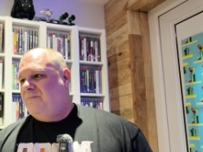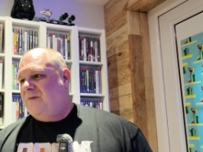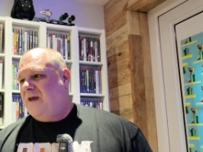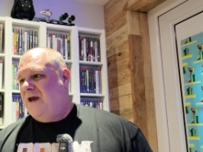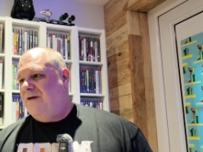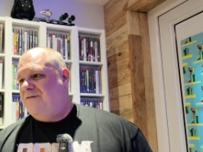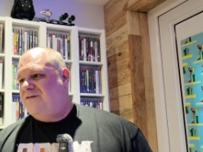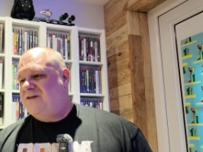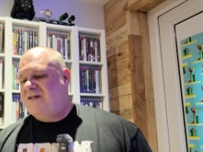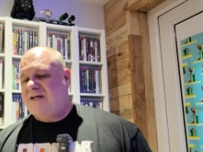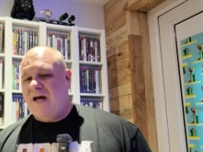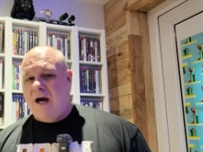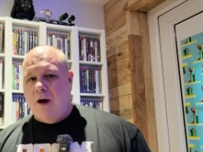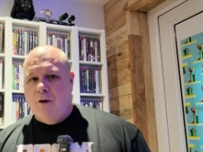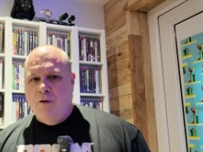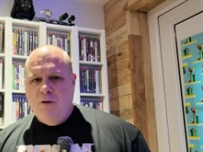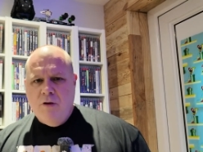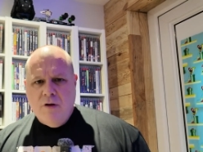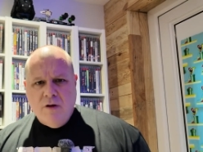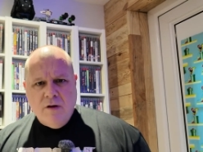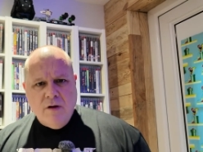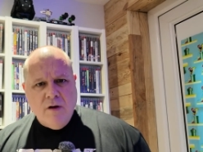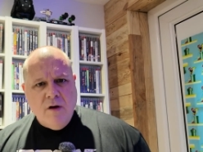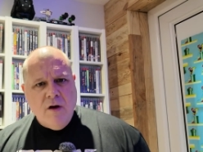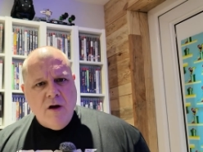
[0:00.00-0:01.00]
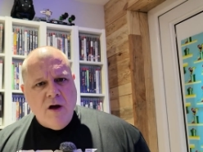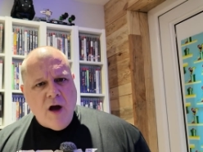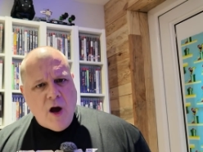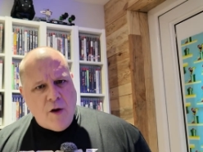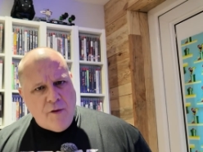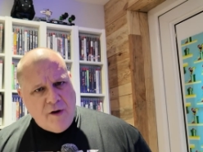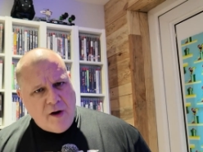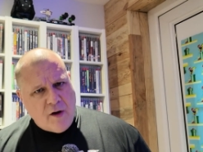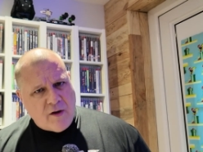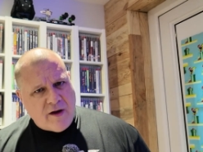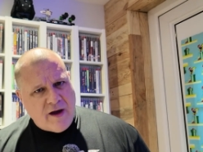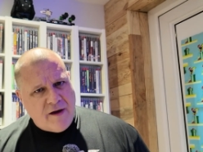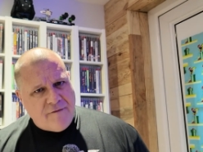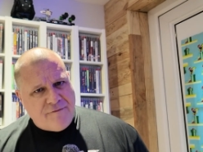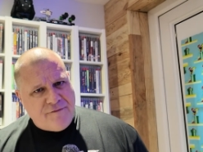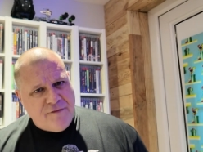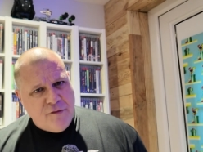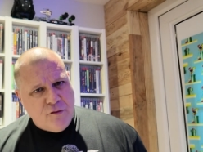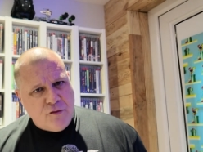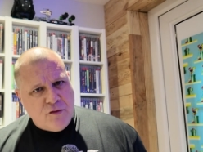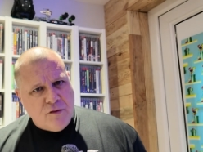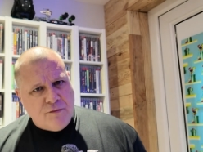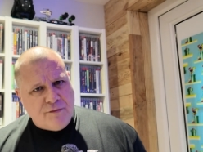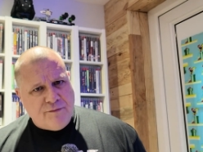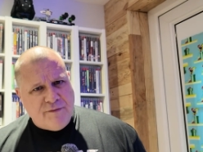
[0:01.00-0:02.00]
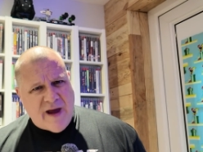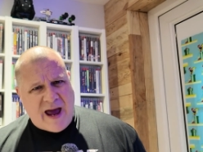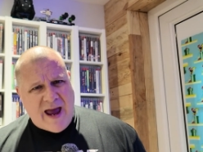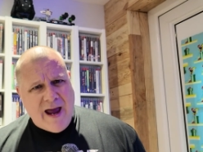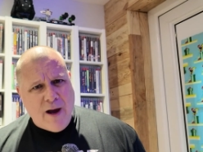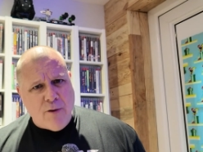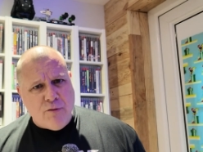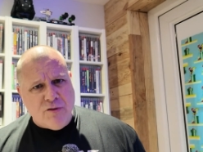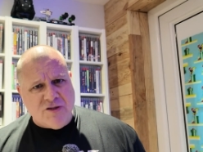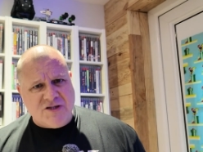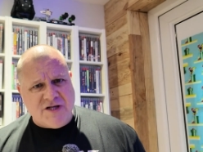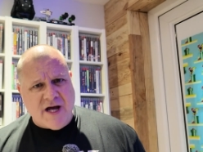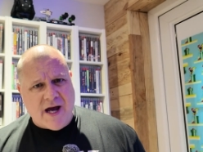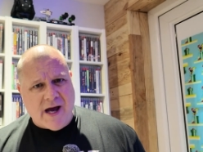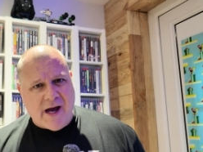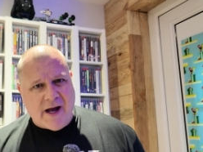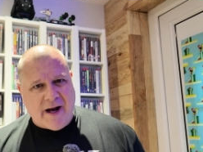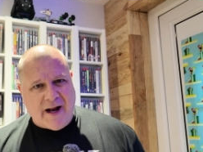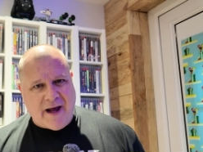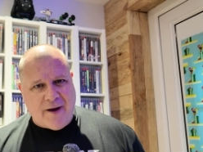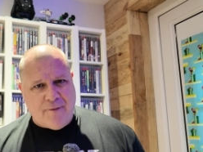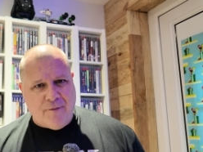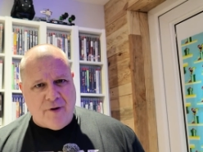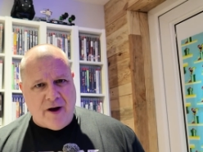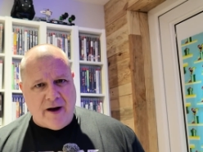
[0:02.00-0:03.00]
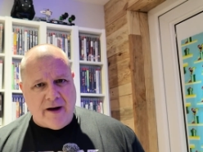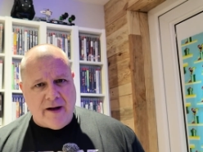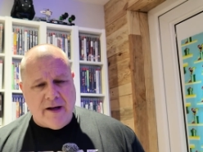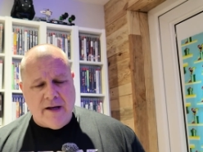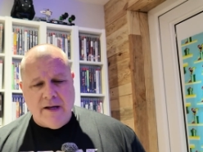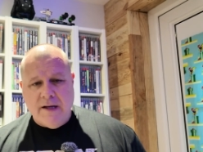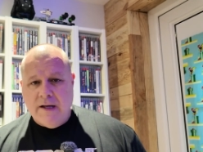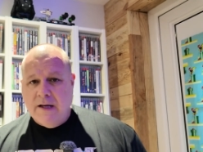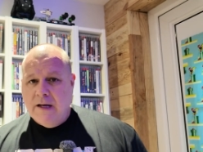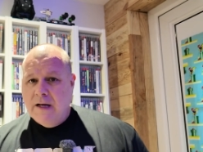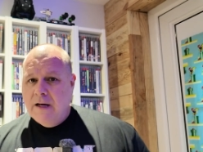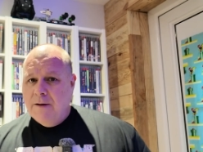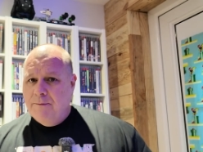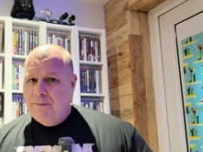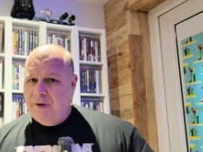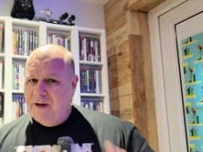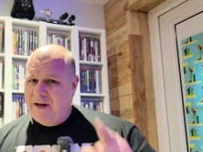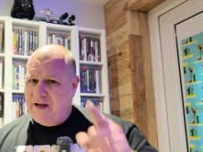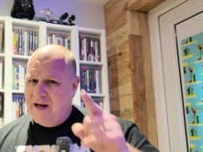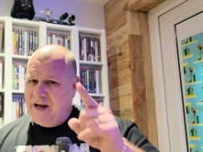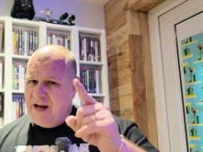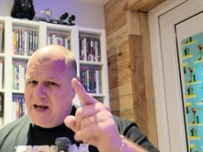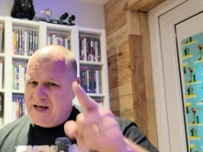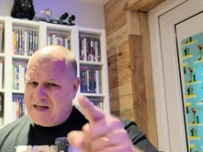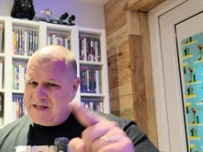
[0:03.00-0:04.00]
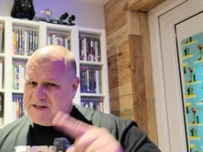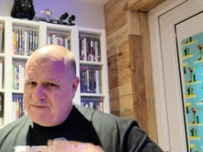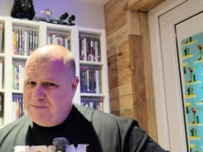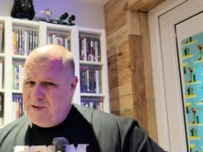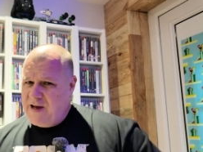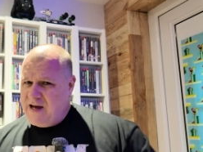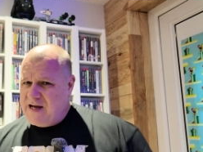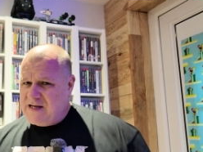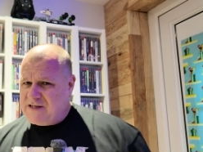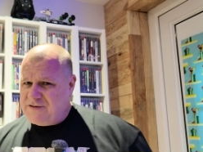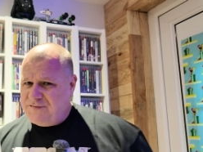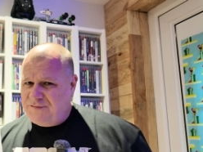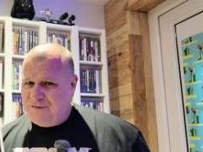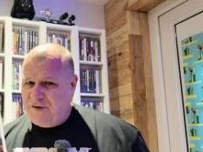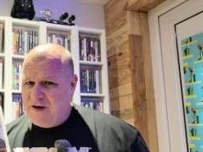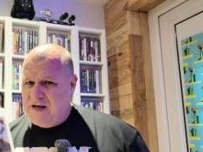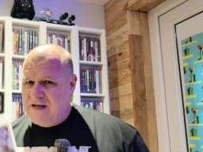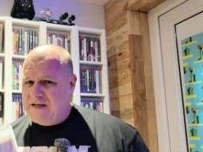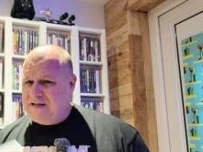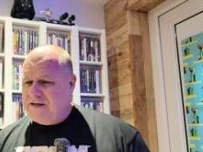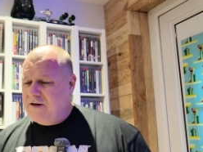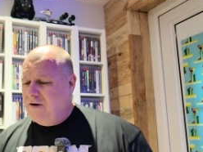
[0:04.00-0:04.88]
If so, I reckon I'll get a few good hours out of that one. But the next PS3